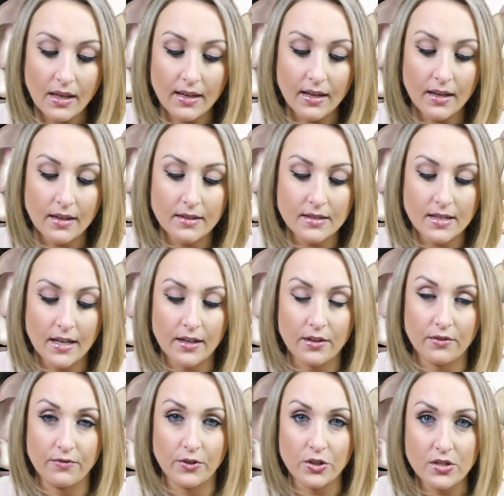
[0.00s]
And
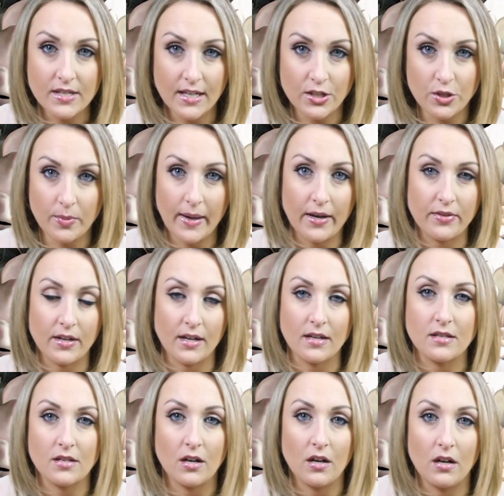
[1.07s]
the first naturopath that I
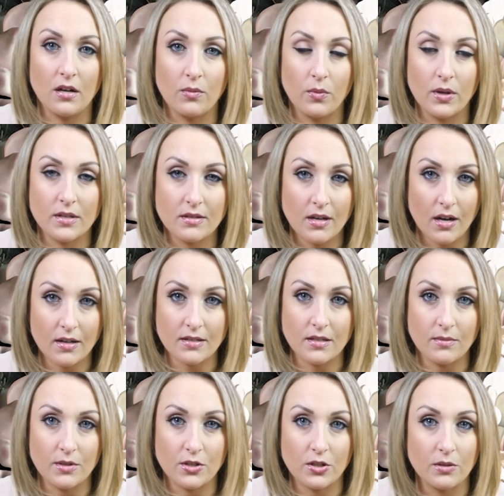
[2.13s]
saw was
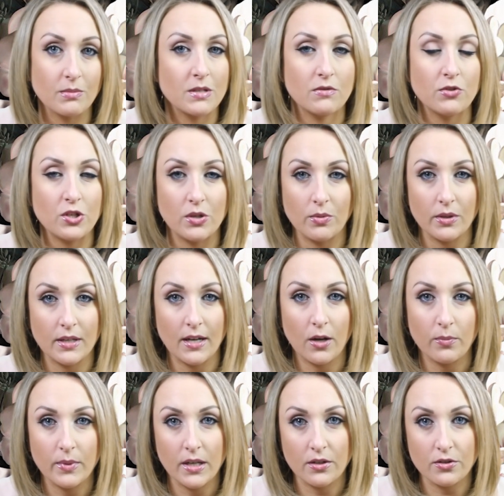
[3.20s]
awesome in terms of she really
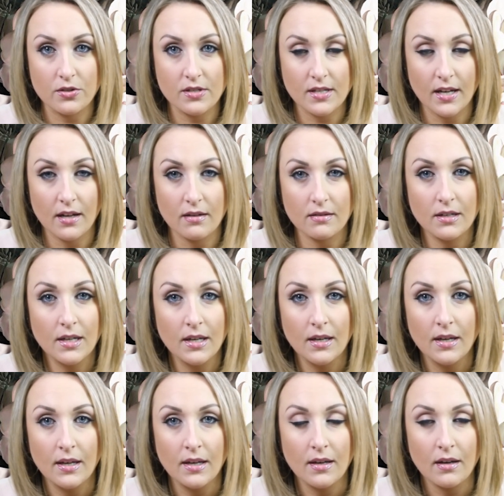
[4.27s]
helped me understand
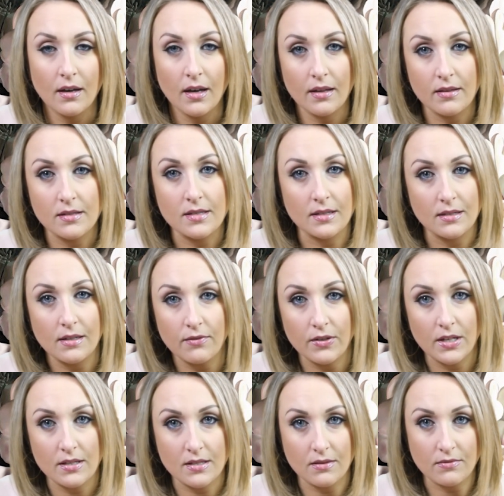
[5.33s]
the
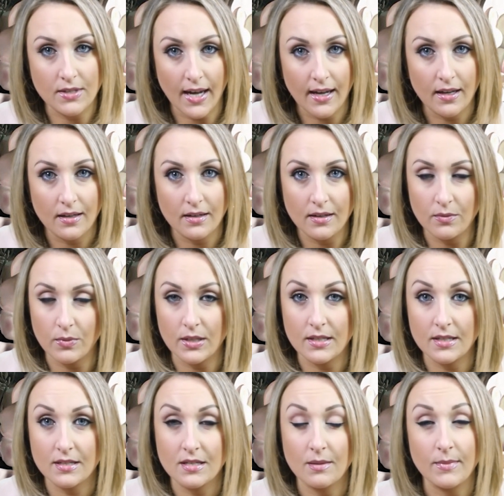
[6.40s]
significance of diet. And we
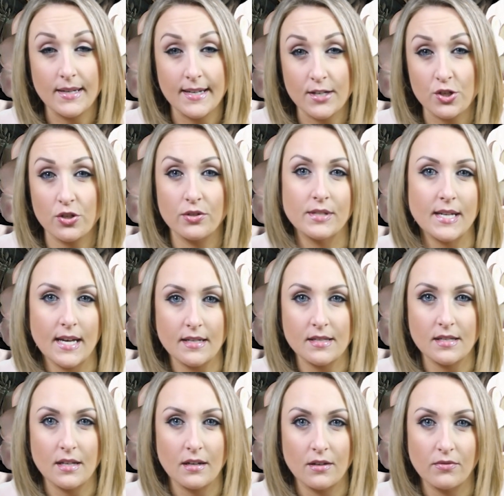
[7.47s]
did some initial
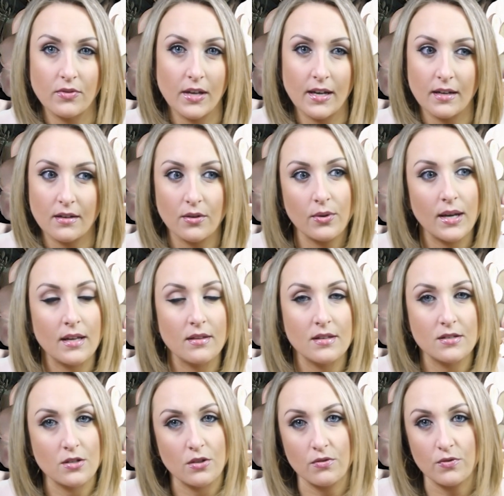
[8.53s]
testing of like, okay,
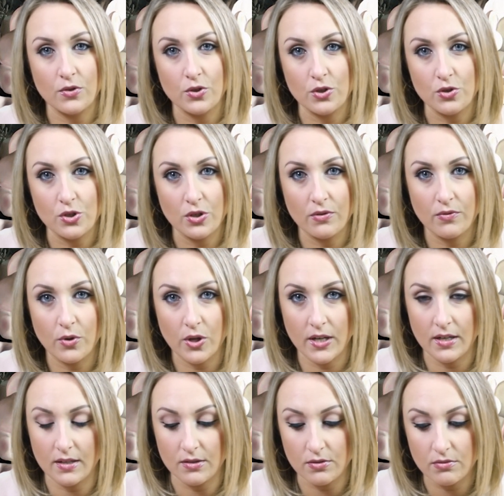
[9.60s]
these are the foods you should
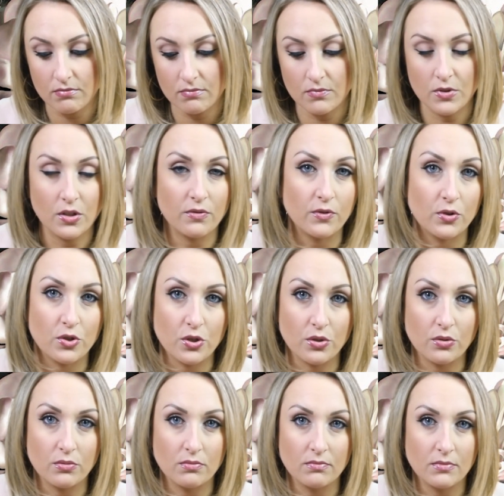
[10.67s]
avoid and the foods
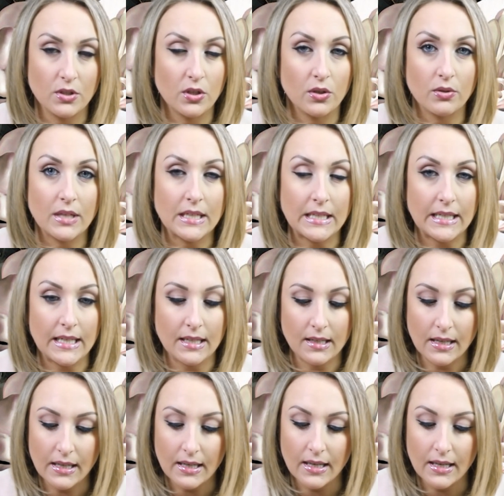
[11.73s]
you can eat.